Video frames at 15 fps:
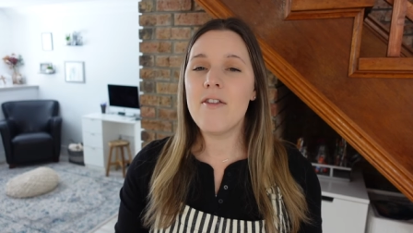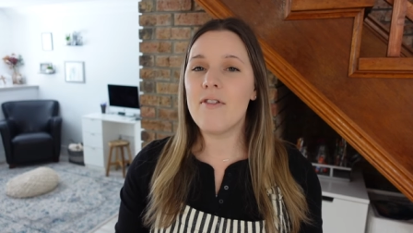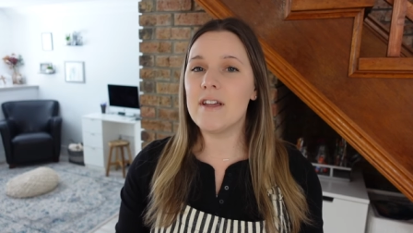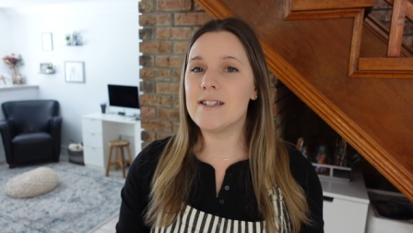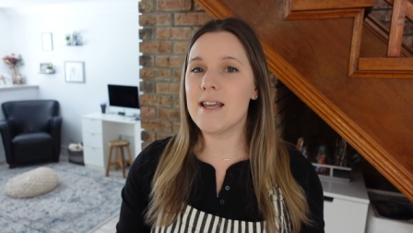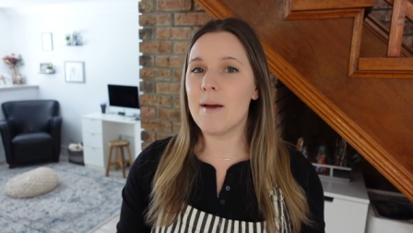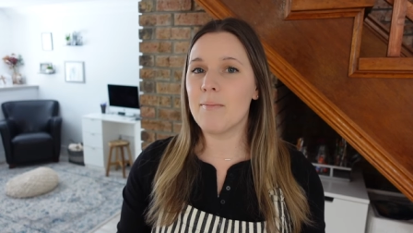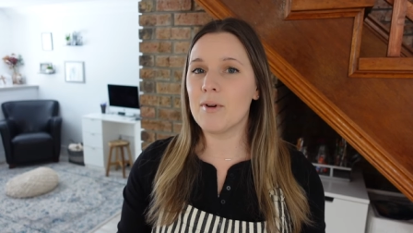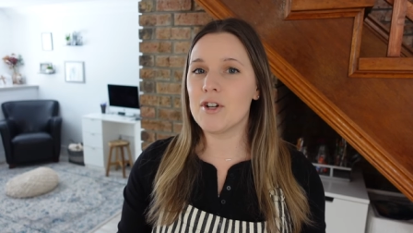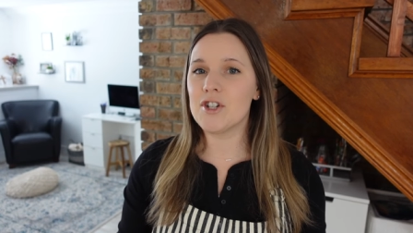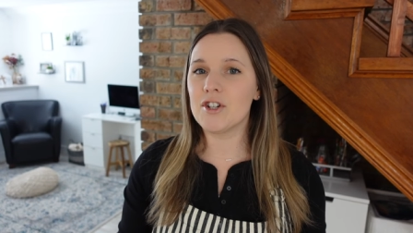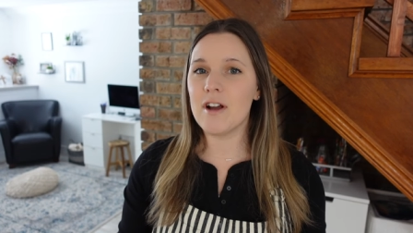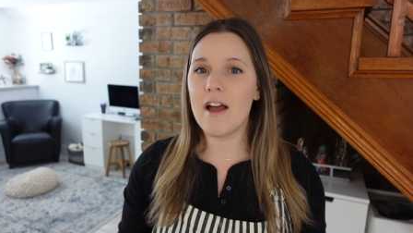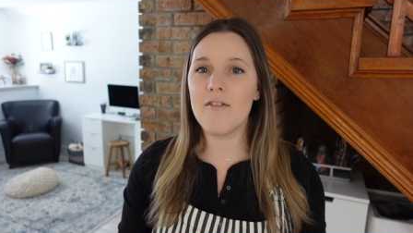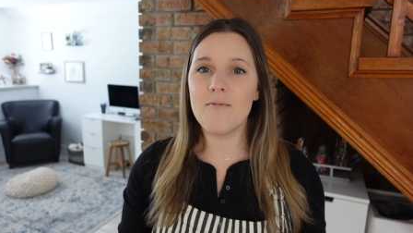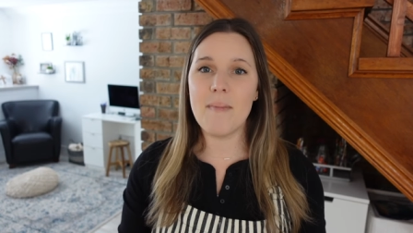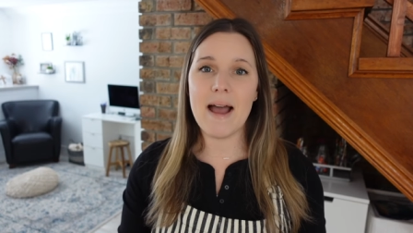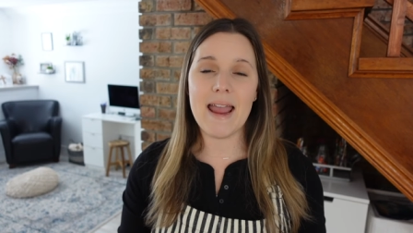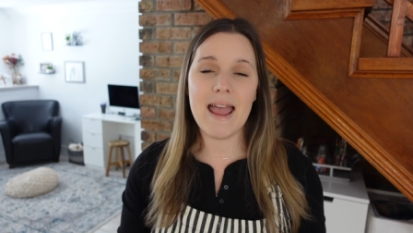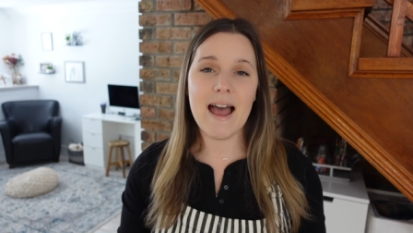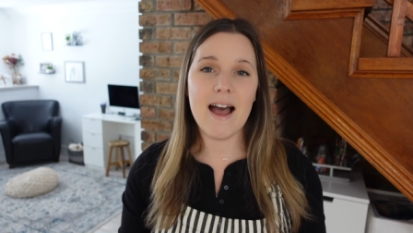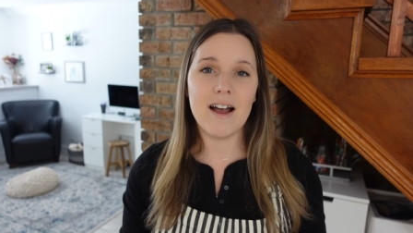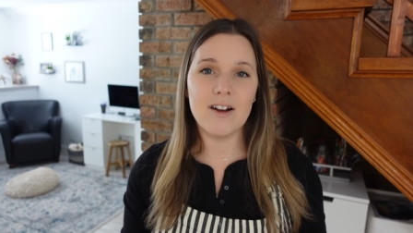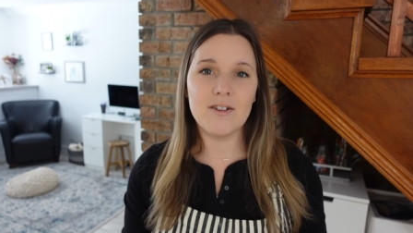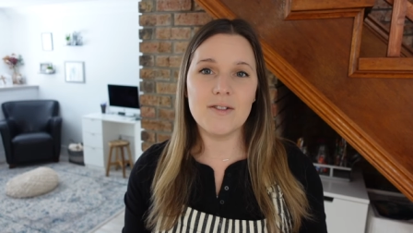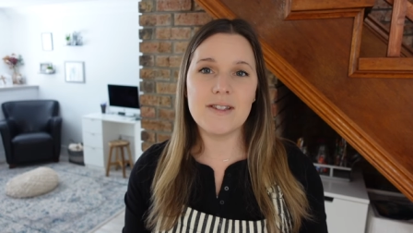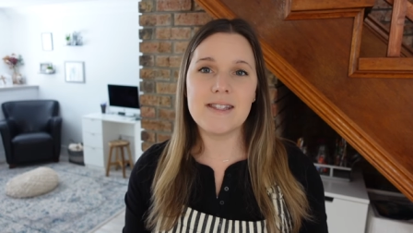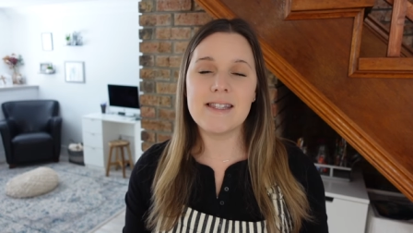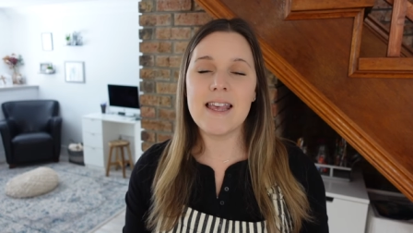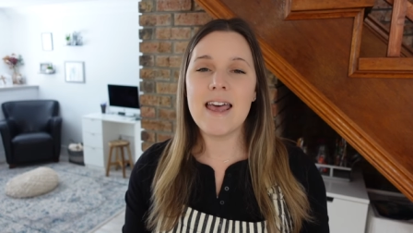the temperature of my
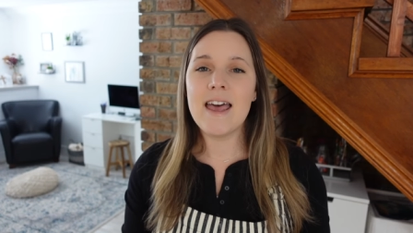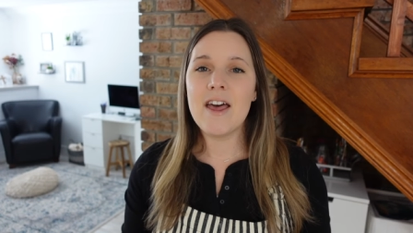house,